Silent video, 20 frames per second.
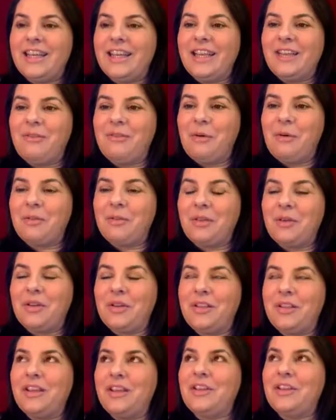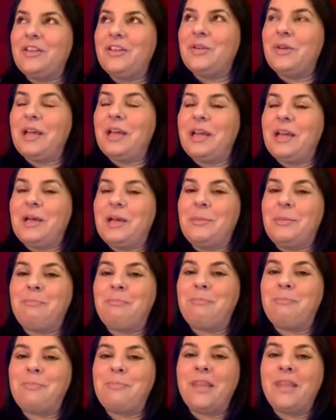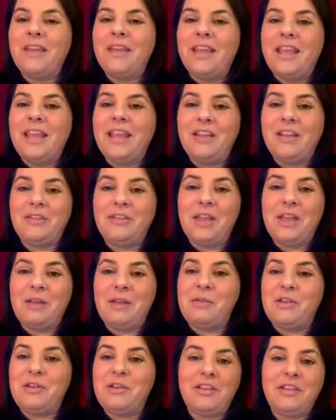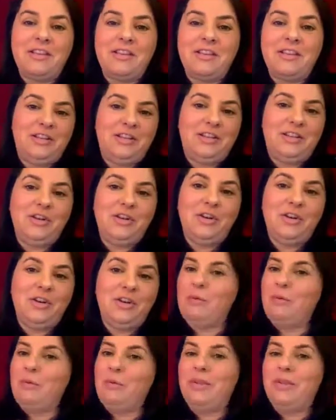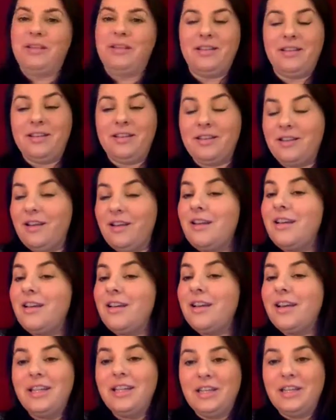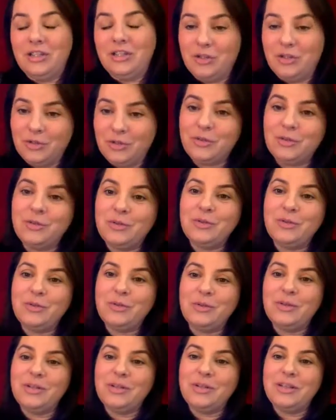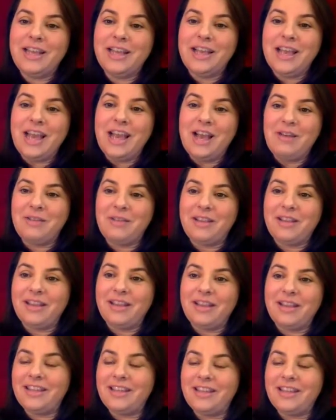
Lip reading: what was I going to say to you? Yeah, so then we just started talking about business online and tools. And we said,